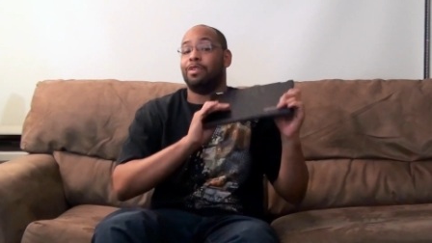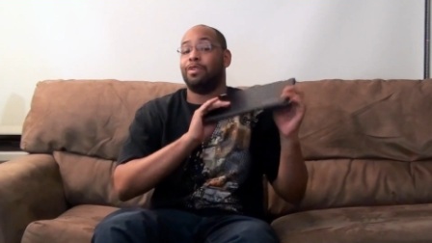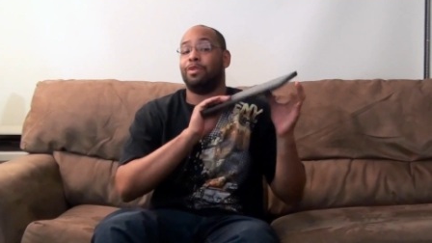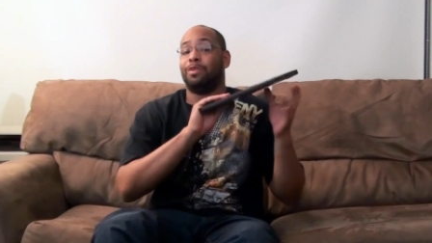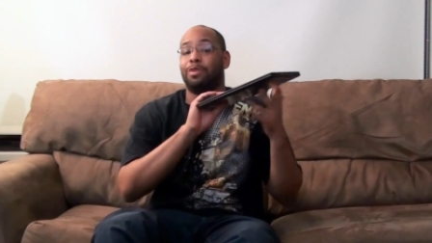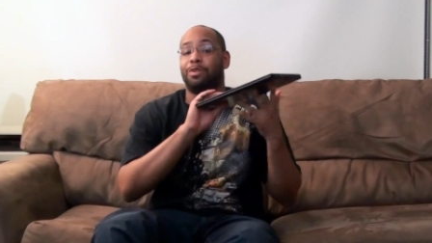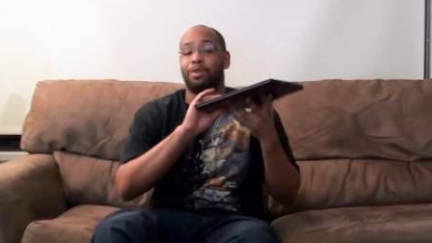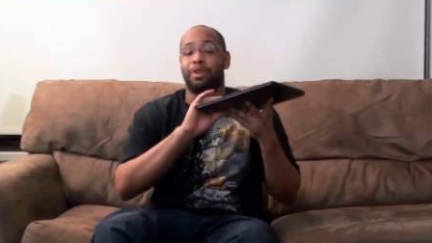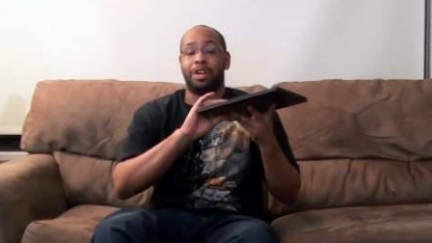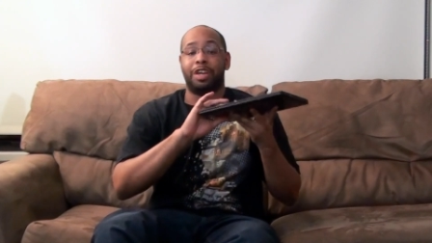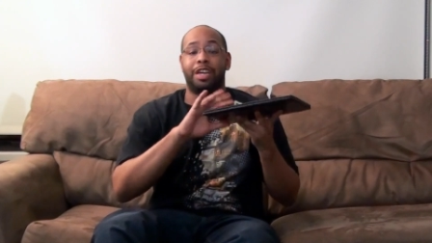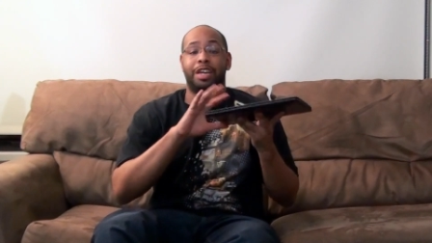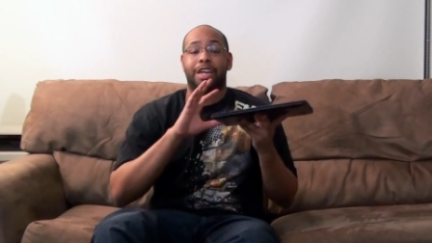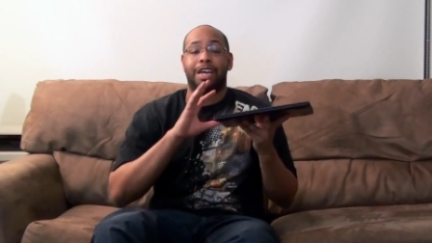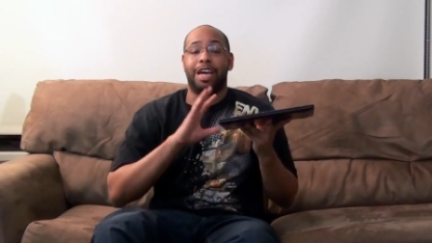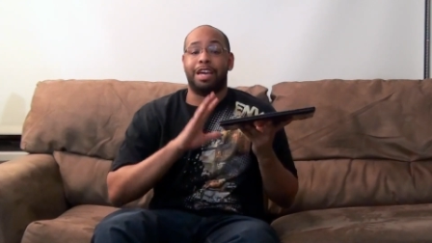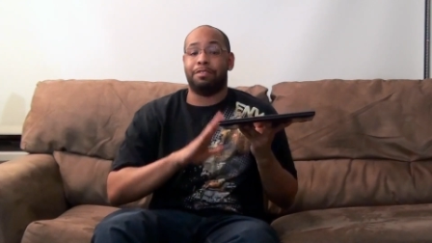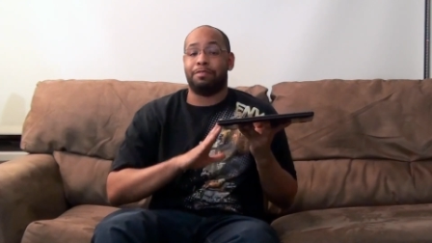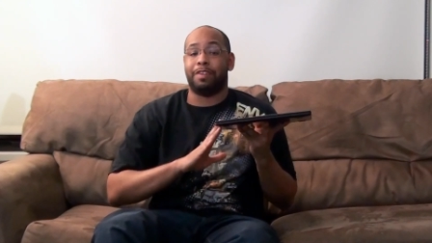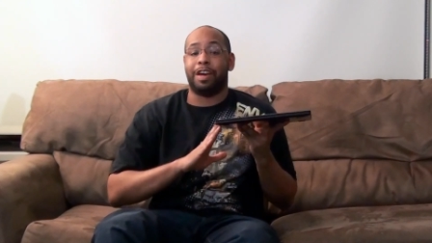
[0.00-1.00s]
or an
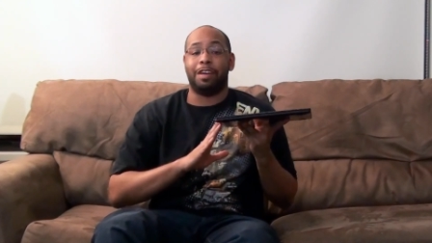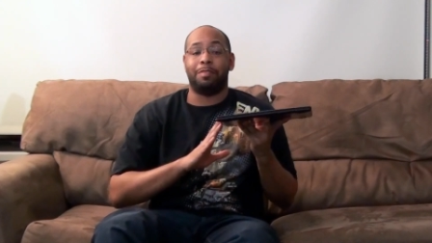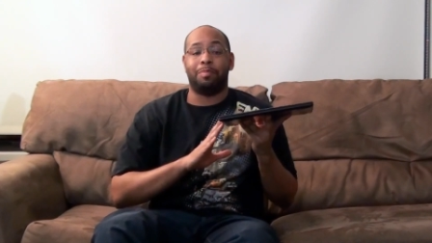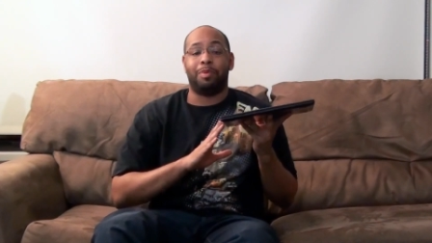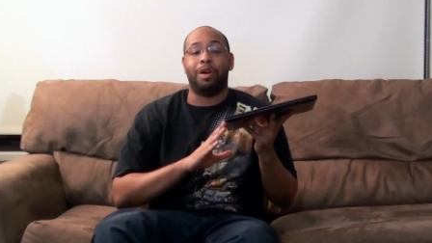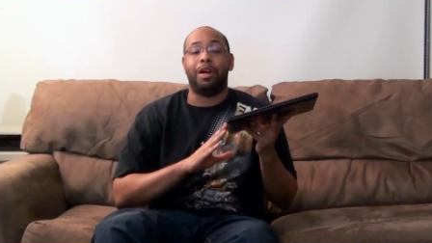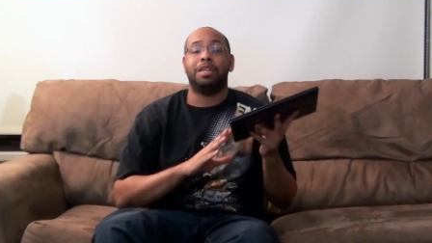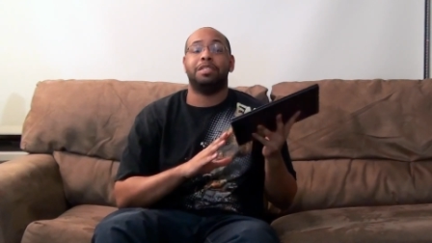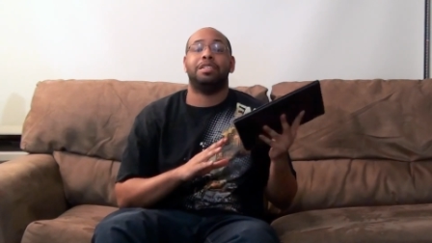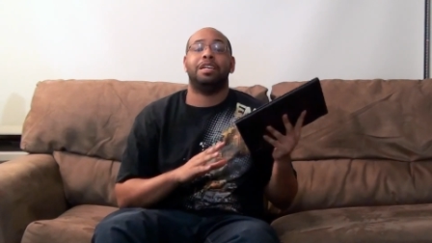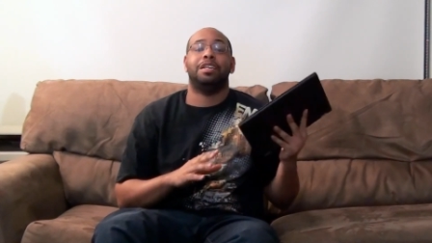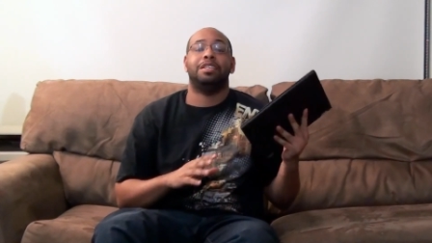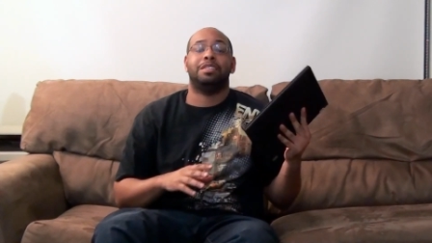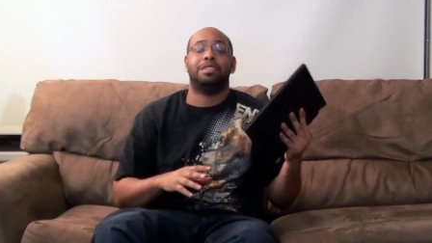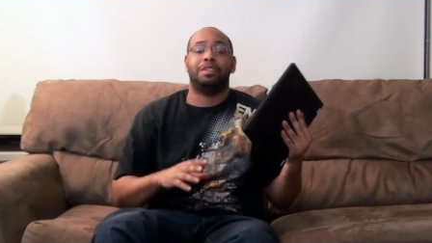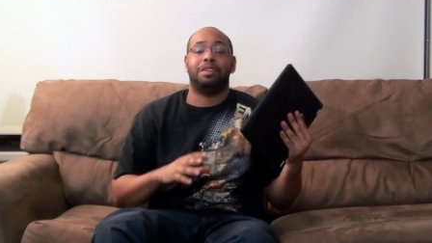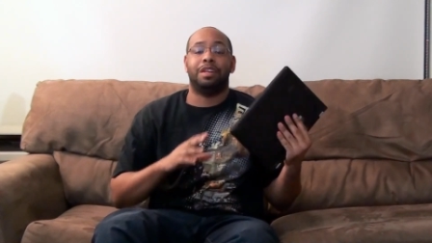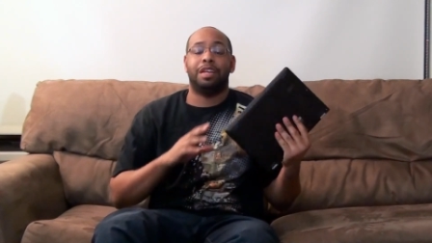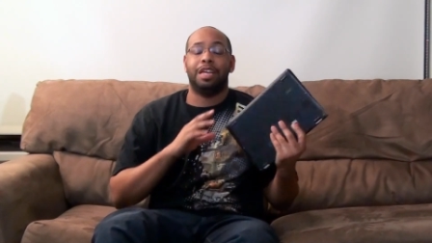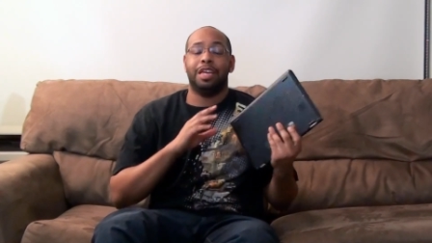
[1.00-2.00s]
i five
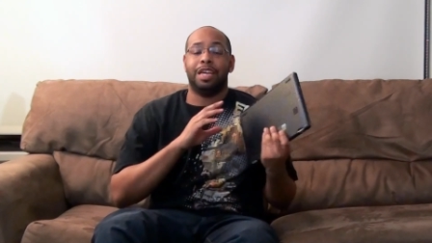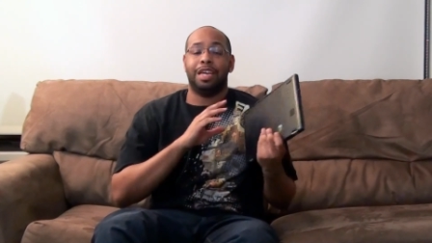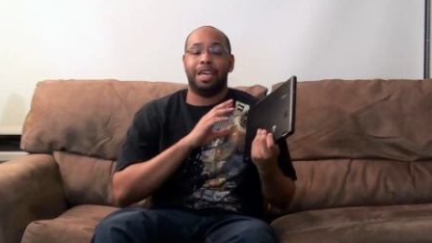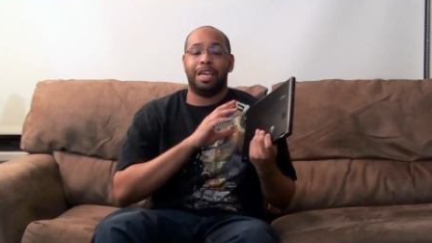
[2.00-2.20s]
processor